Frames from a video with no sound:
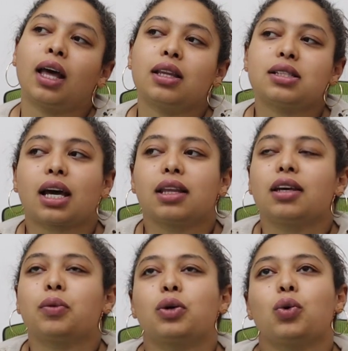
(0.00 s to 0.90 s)
The second
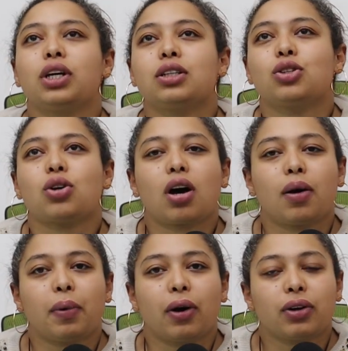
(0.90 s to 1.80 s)
thing we're going to talk
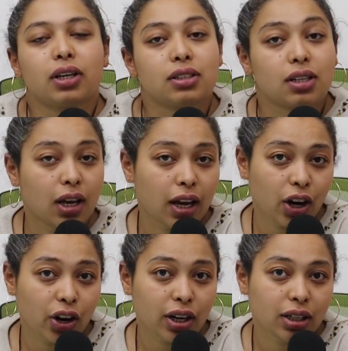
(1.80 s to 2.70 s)
about is
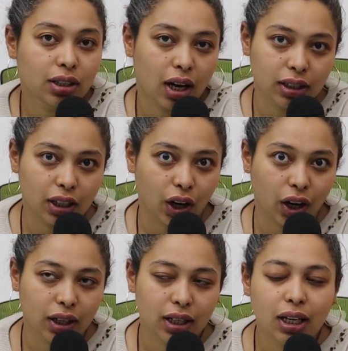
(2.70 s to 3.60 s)
hair
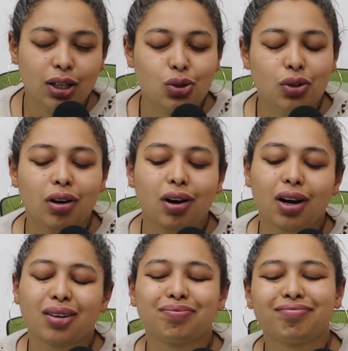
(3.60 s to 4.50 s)
color. So there
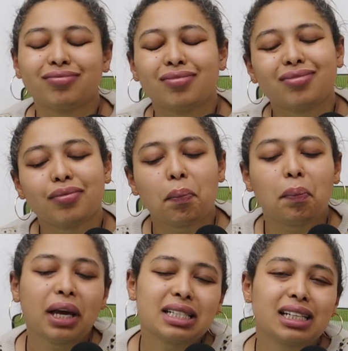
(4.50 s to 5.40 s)
are
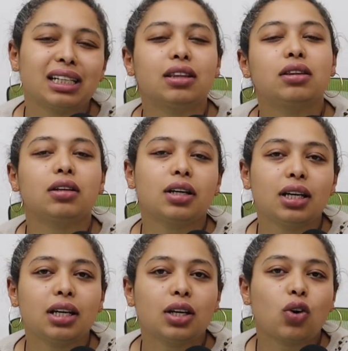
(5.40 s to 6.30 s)
basically
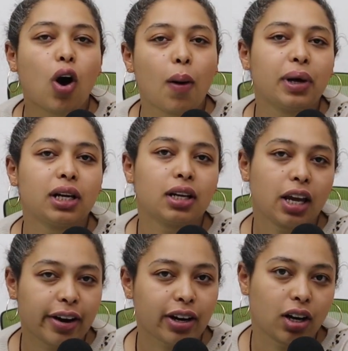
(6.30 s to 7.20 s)
3 common
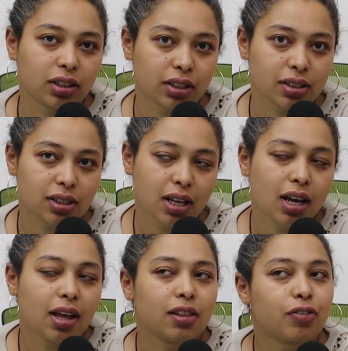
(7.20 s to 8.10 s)
hair colors.
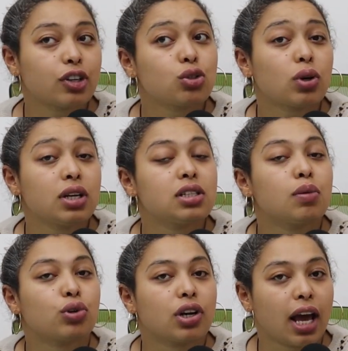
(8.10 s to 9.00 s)
The first one is a
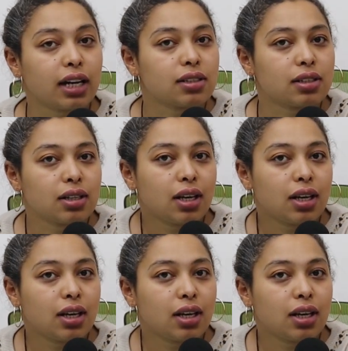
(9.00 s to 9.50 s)
brunette.